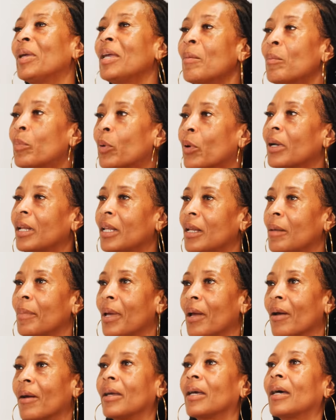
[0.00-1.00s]
being born in
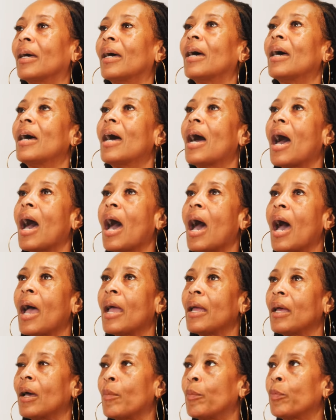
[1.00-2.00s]
America,
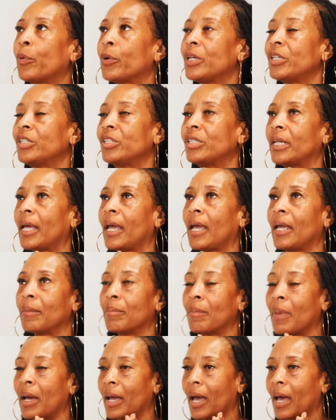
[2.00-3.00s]
I appreciate